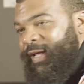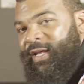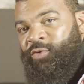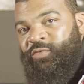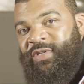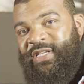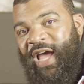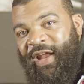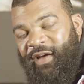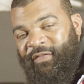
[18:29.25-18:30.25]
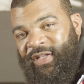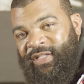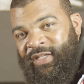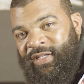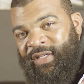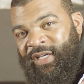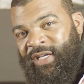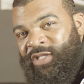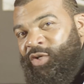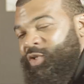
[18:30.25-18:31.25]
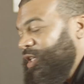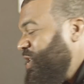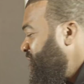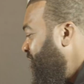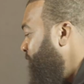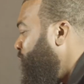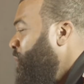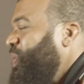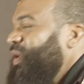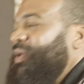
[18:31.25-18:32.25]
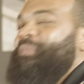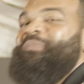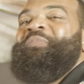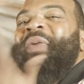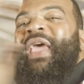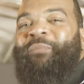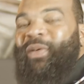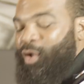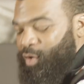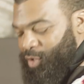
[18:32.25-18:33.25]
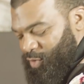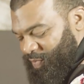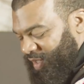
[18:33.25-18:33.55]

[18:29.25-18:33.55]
They ain't do none of it. So she said, I'm gonna put the people on you